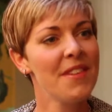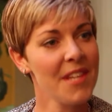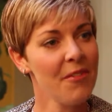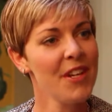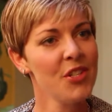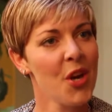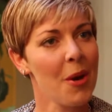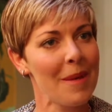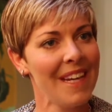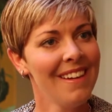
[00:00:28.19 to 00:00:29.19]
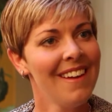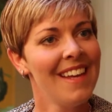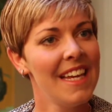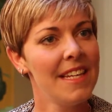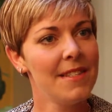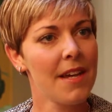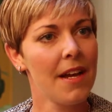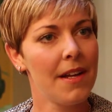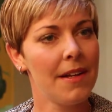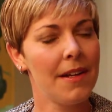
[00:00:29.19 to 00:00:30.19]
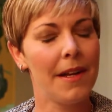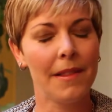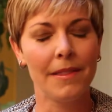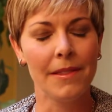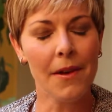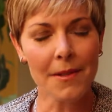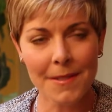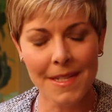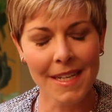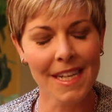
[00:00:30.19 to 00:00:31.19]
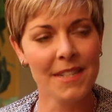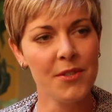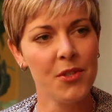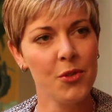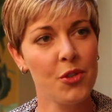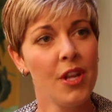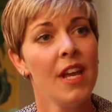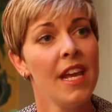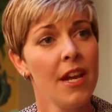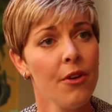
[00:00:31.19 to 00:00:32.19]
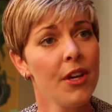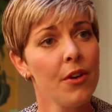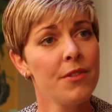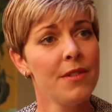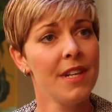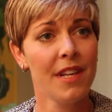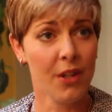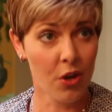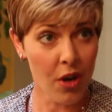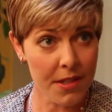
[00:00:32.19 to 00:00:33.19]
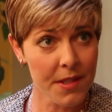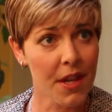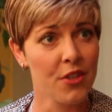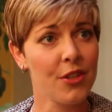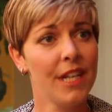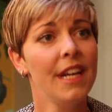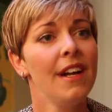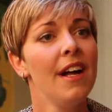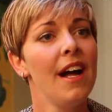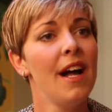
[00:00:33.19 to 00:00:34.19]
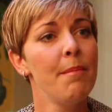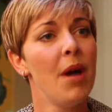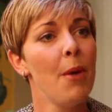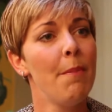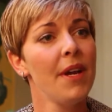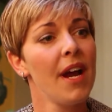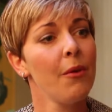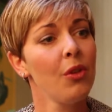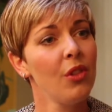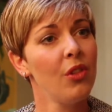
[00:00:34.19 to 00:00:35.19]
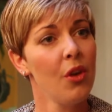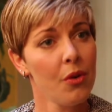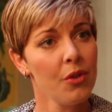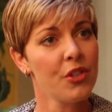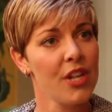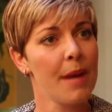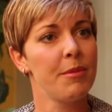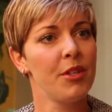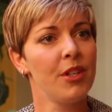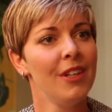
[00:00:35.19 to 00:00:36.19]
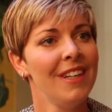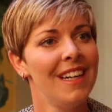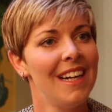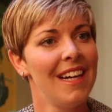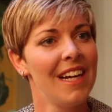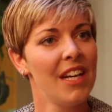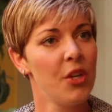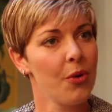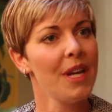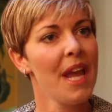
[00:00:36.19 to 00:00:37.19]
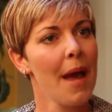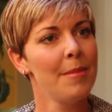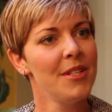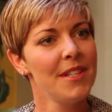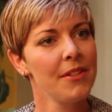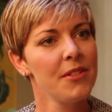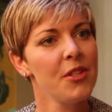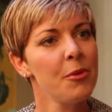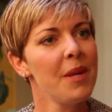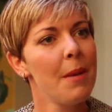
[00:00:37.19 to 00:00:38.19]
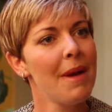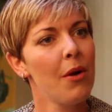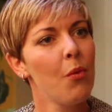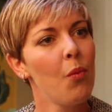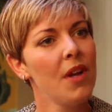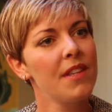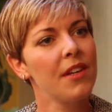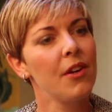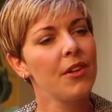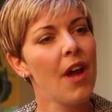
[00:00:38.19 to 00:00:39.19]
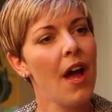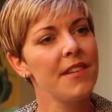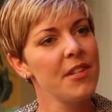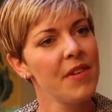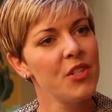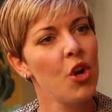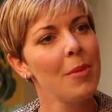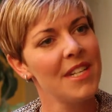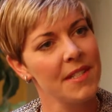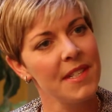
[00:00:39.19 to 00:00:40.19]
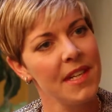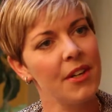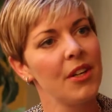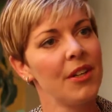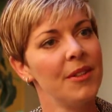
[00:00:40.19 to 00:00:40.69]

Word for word: The Salvation Army is a, a long-standing institution here in Carson City and across the country. Um, but our local chapter uh, you're a captain. Tell us a little bit about what the uh, Salvation Army does here.